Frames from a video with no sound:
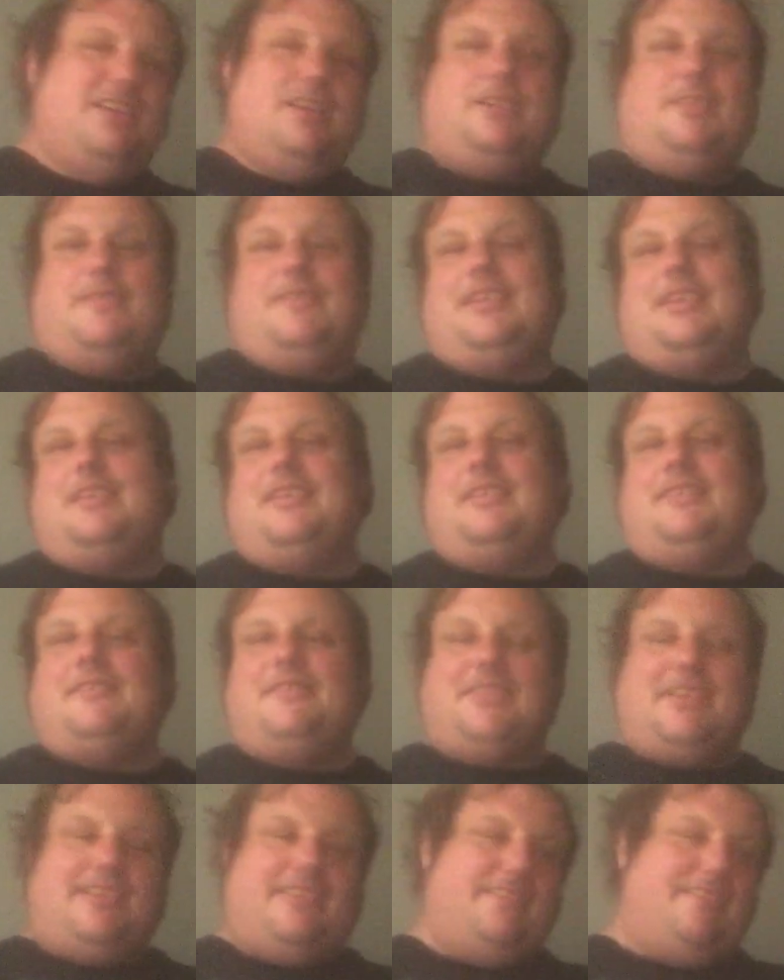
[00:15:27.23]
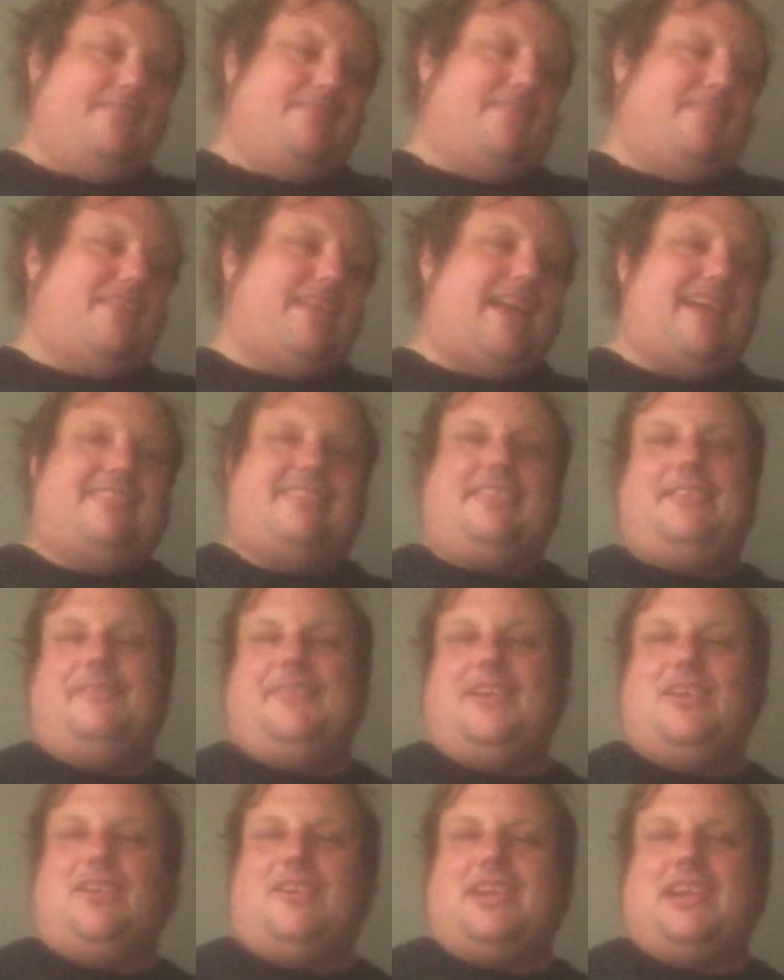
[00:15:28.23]
And then the last of the
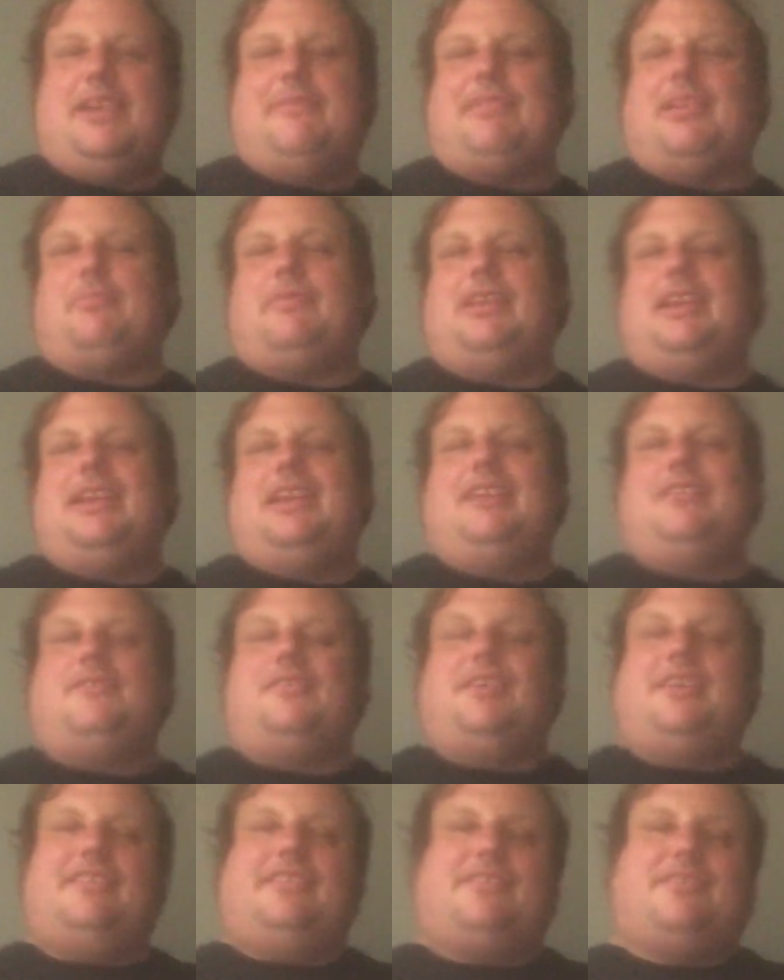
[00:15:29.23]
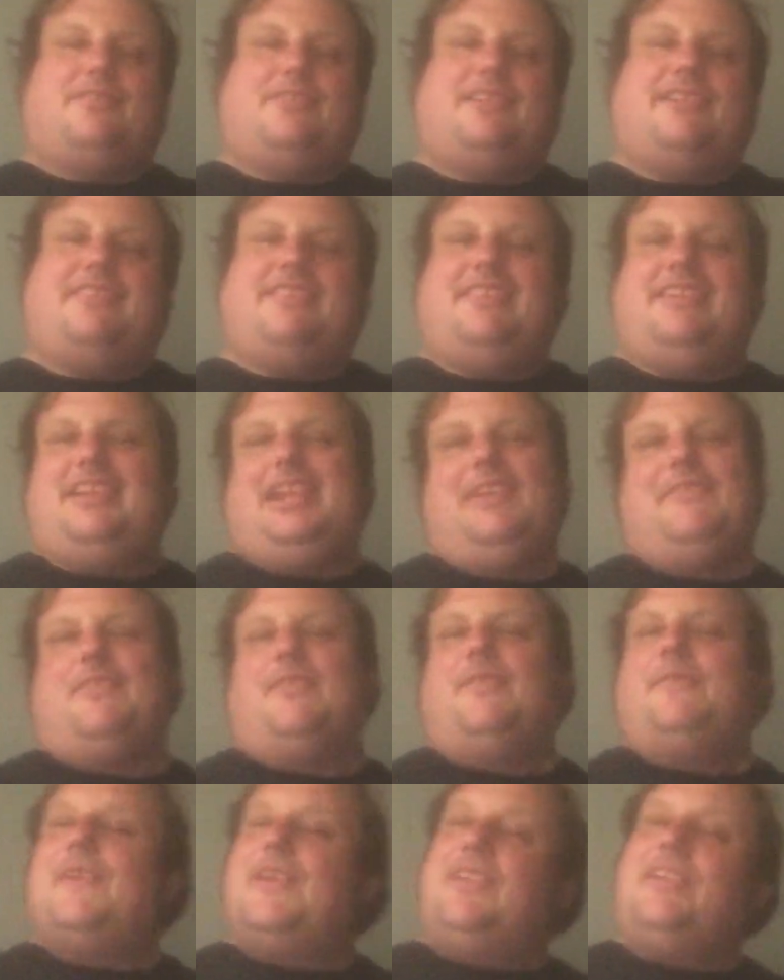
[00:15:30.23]
VR games I played was Resident
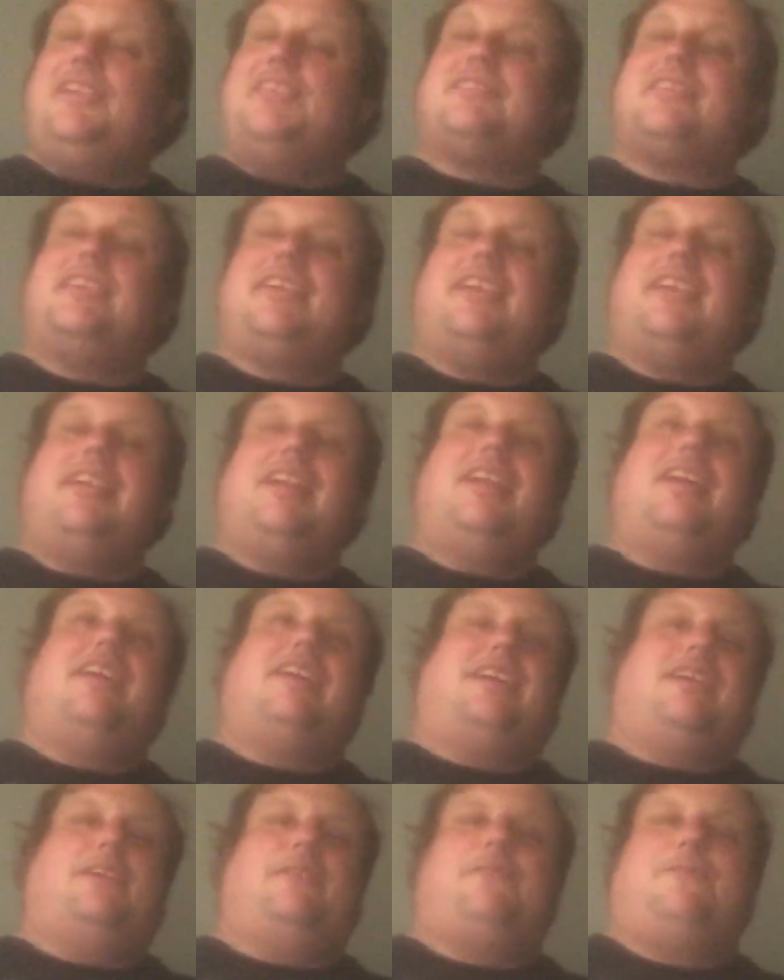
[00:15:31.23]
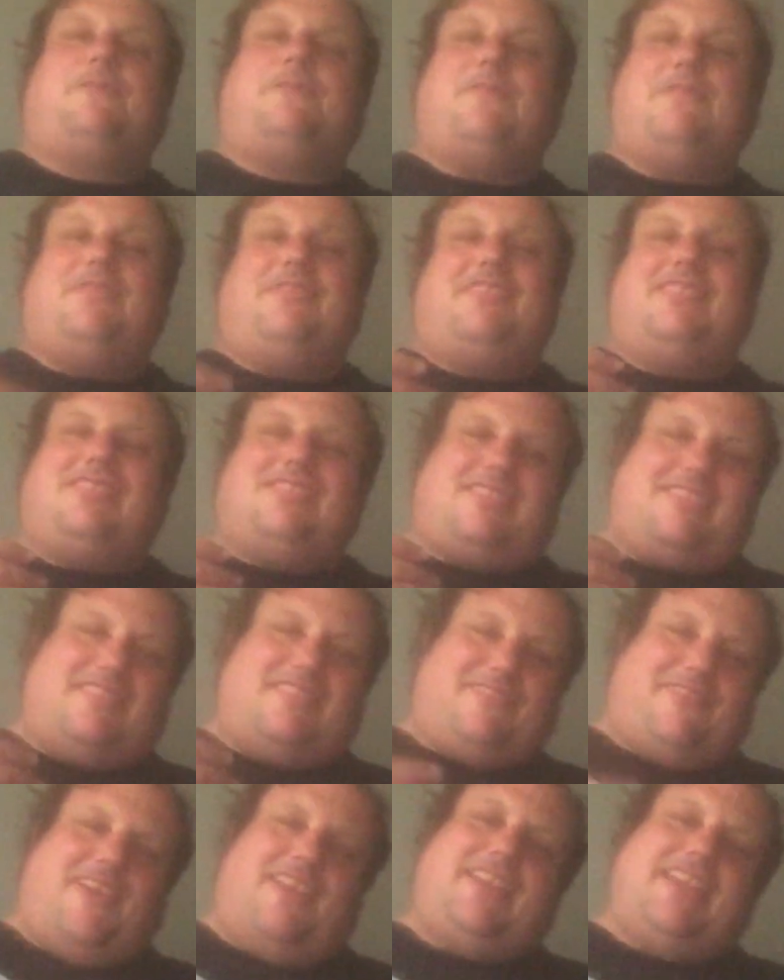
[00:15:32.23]
Evil Village. I
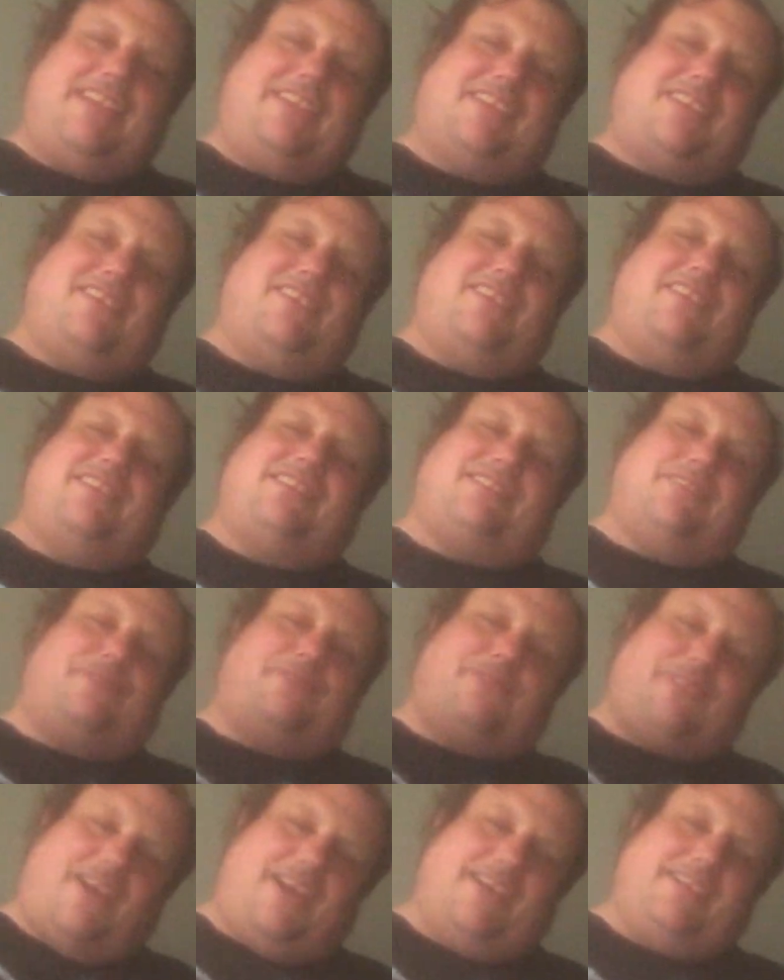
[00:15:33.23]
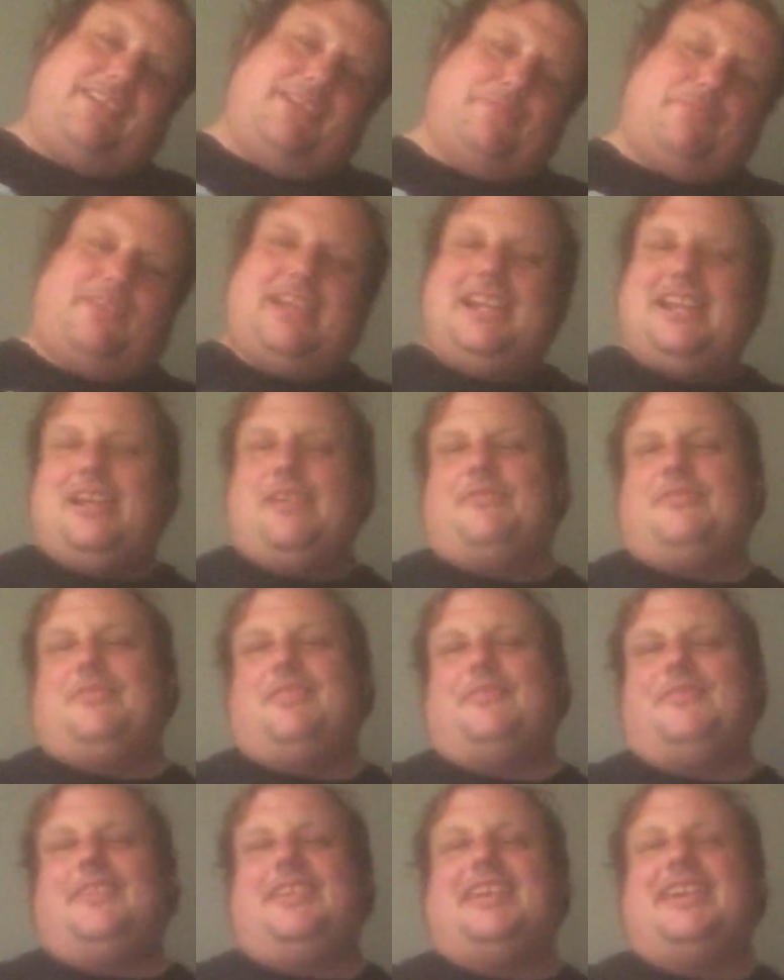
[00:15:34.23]
finally had the courage to finally play it after a
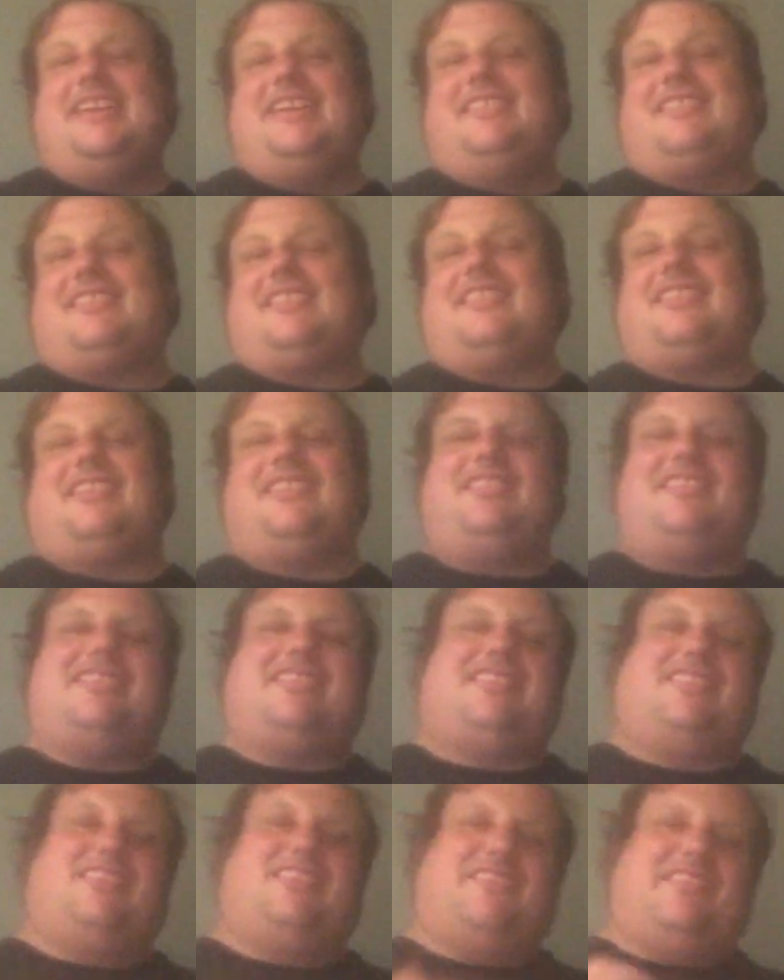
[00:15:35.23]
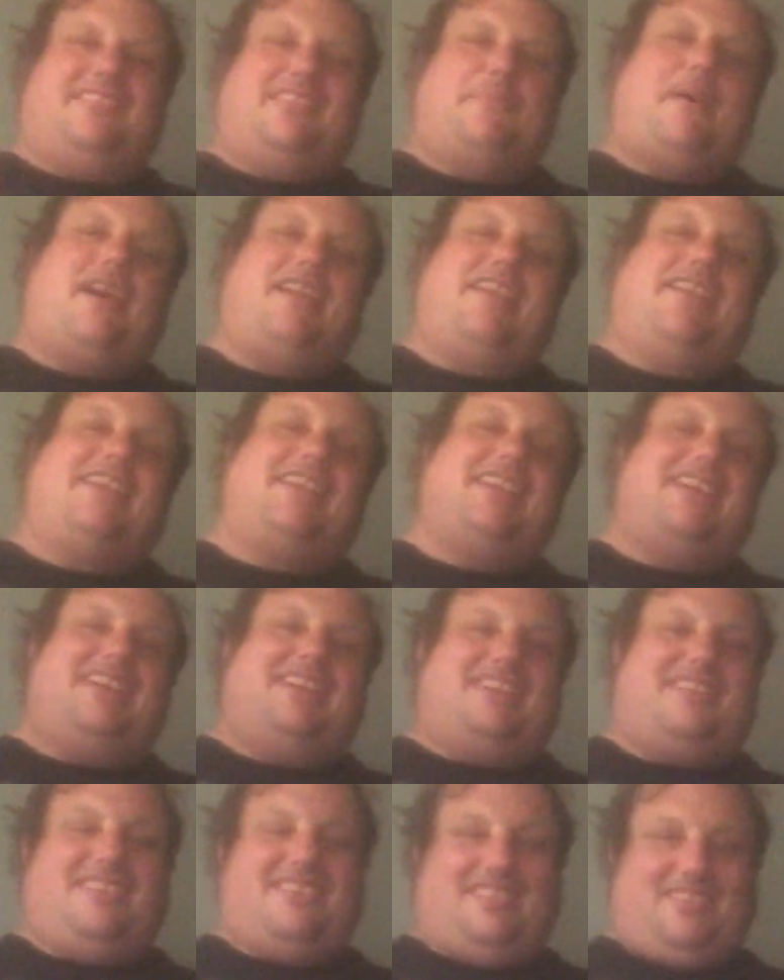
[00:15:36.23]
few days because I was nervous about it
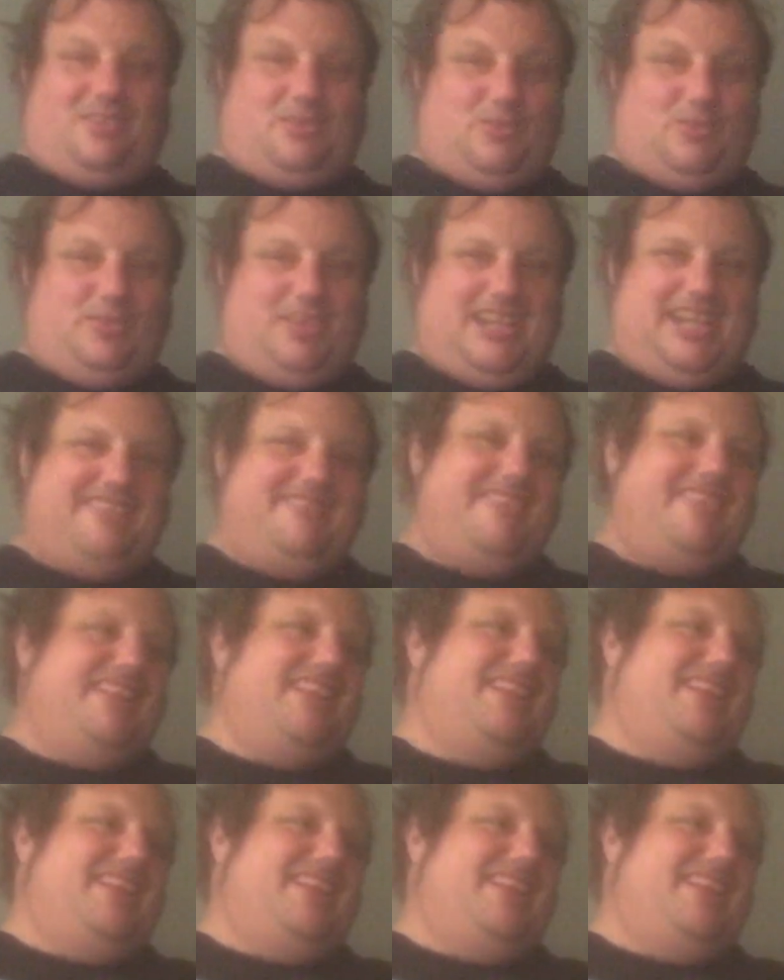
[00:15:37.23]
because it's a horror game.